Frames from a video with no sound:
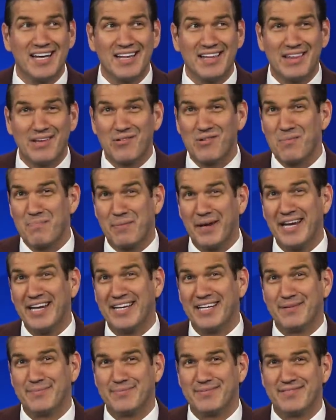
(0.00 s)
They were beating
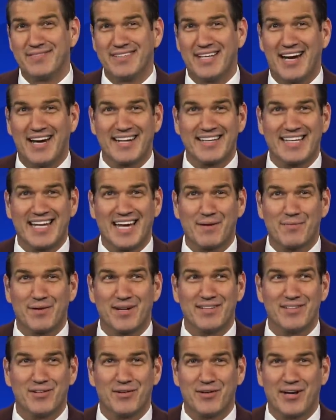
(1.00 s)
them down at
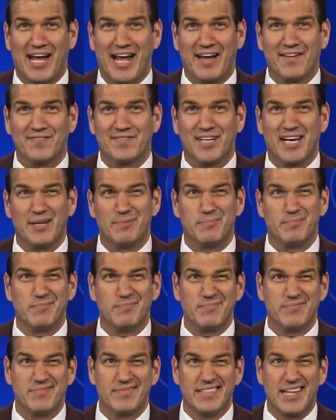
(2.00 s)
Cameron Indoor at halftime.
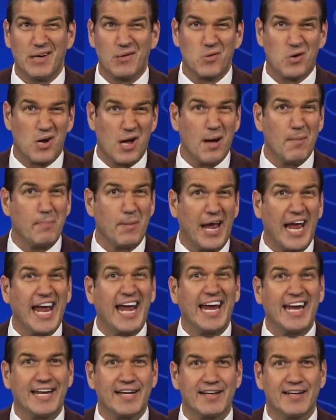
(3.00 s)
They were up
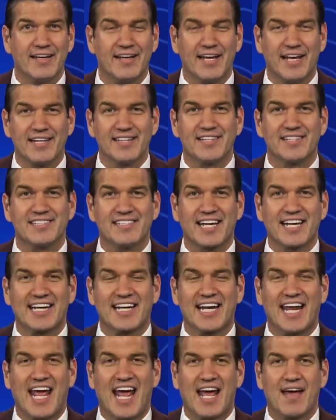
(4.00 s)
eight in the
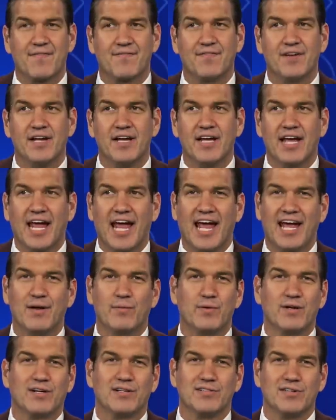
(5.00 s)
second half. And
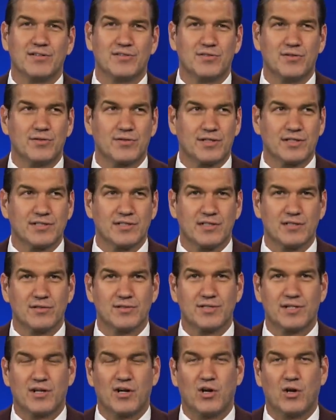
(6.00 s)
we all know Duke doesn't
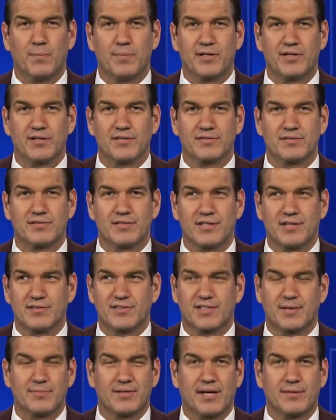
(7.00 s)
lose at home because, you know,
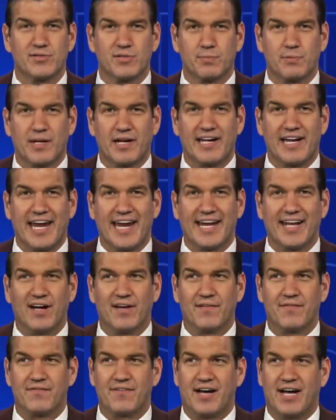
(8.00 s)
sometimes you're playing eight
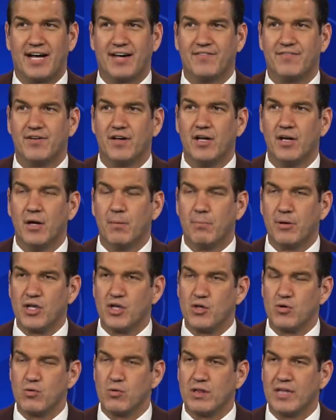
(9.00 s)
on five. But
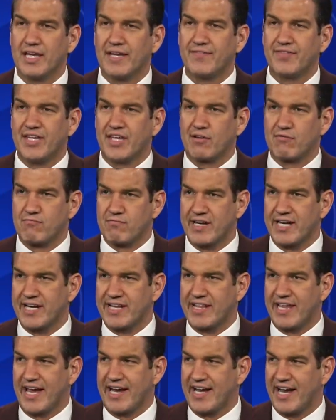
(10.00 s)
you leave the arena
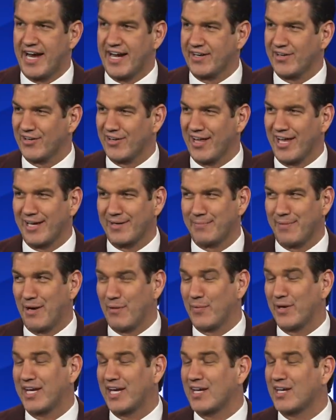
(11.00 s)
that night and you're like, man,
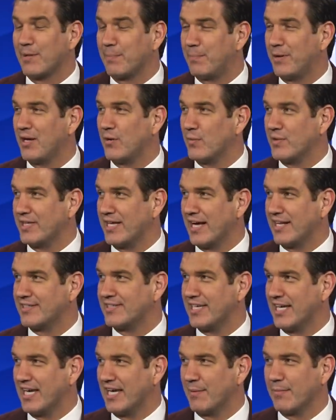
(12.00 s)
we can compete with that
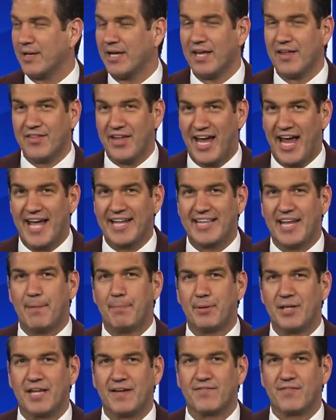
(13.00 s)
team. They had that
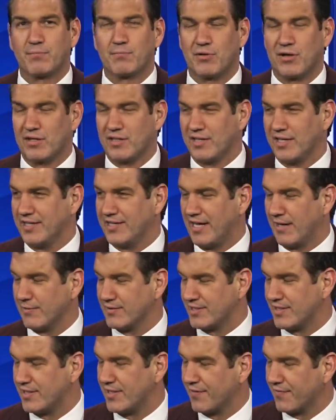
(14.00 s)
belief in Brooklyn. That was
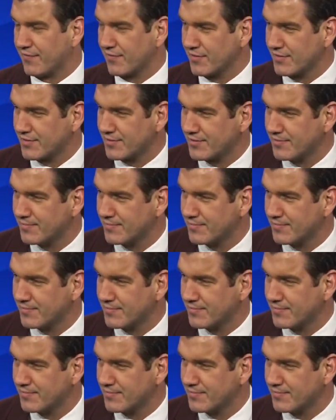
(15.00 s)
the difference.